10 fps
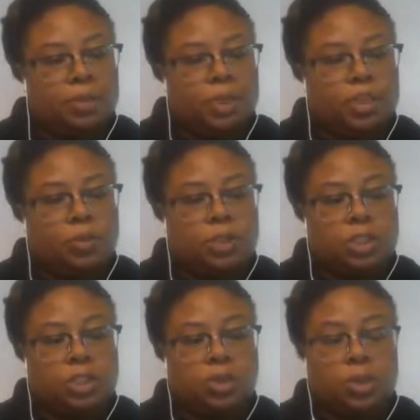What you
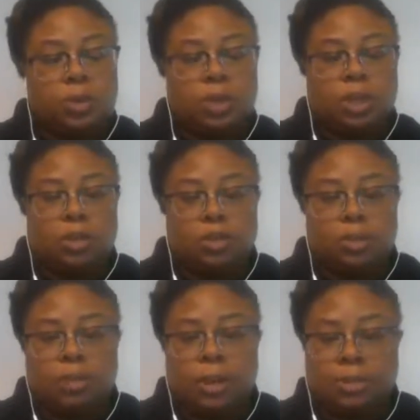would do, you would go to
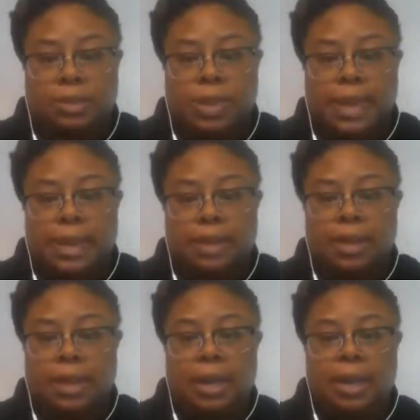the website,
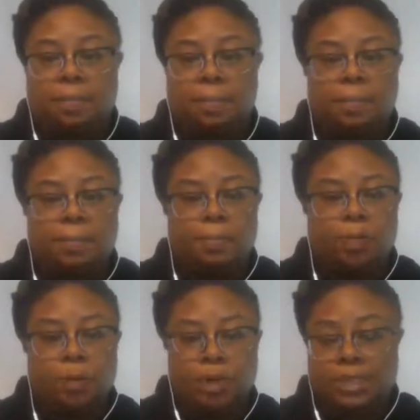
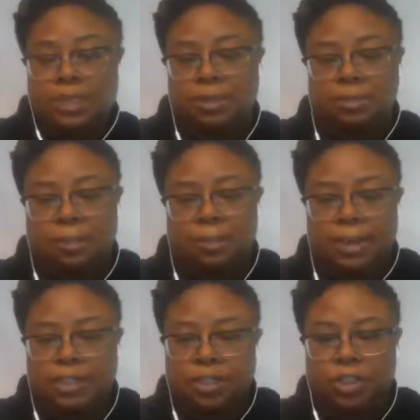or you can send me a
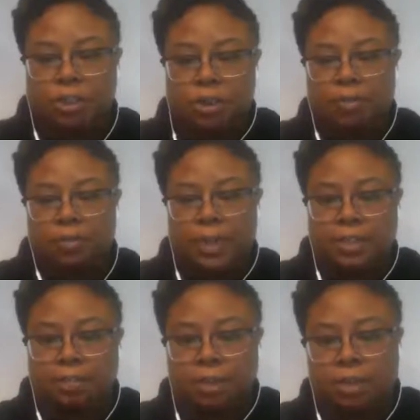message here on
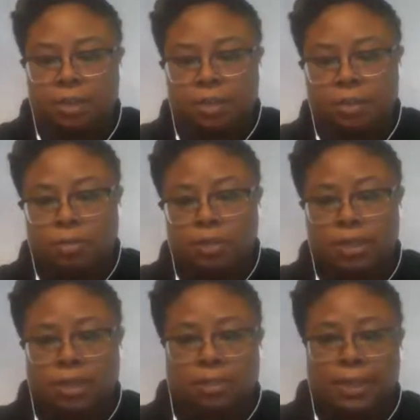Facebook. You
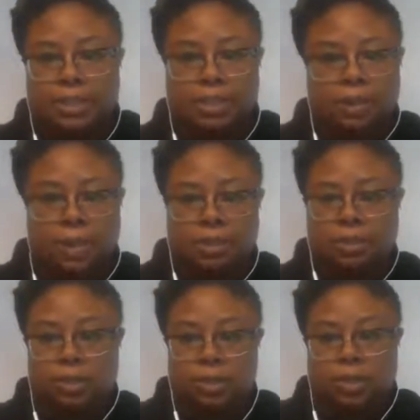hit the message
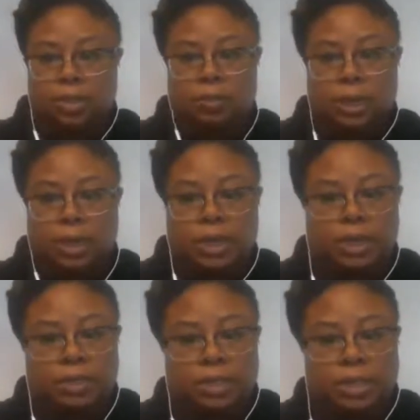button and we
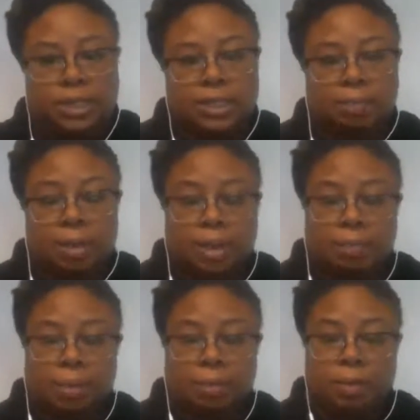can set something
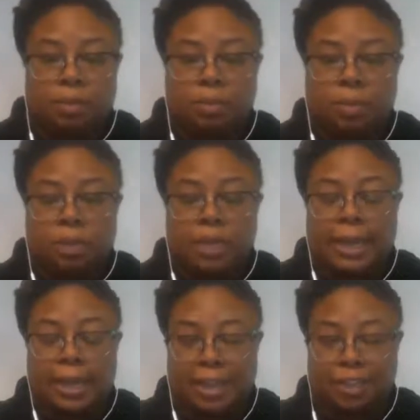up, but most
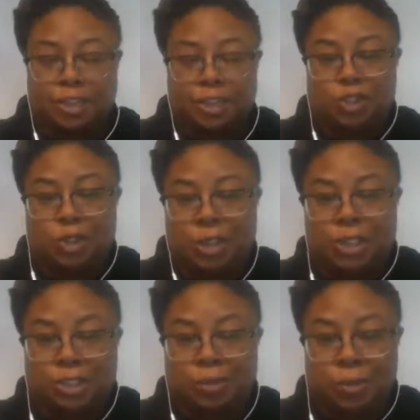likely I'll send you a
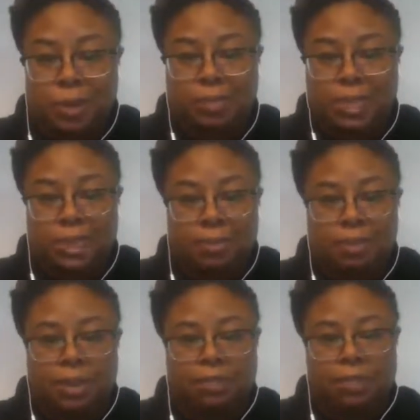link to the website
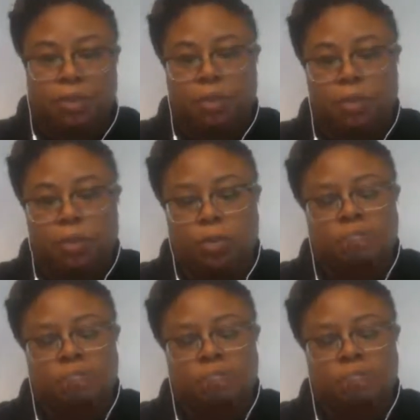even if you do